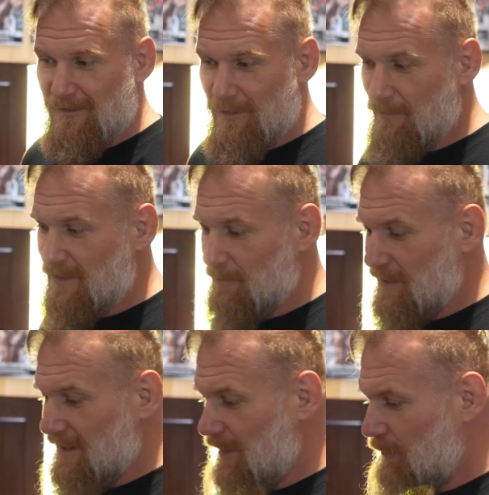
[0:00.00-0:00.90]
to
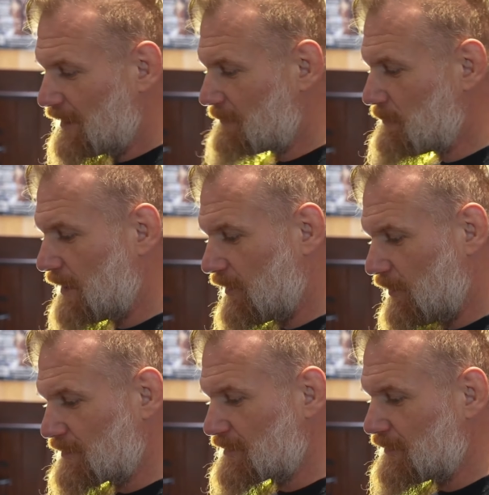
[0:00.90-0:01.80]
be that way. But
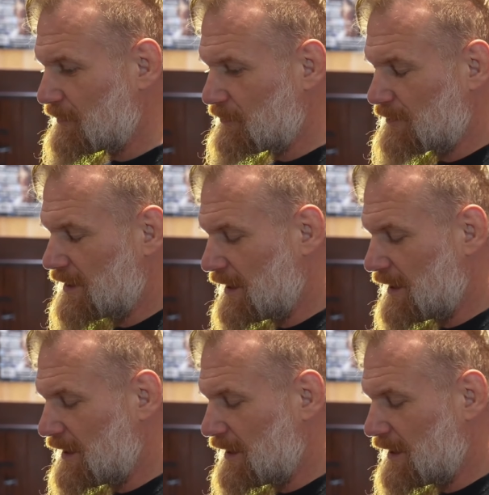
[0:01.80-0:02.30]
also,